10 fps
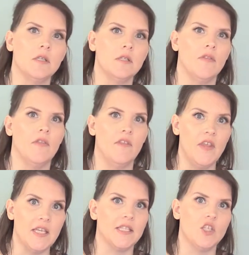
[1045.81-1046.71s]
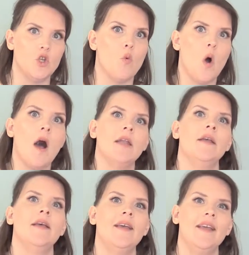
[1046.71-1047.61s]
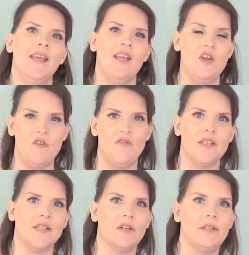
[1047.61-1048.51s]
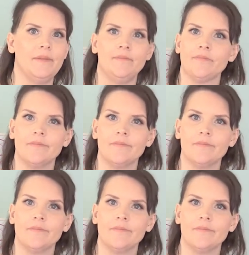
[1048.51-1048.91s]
the things that you want in your physical.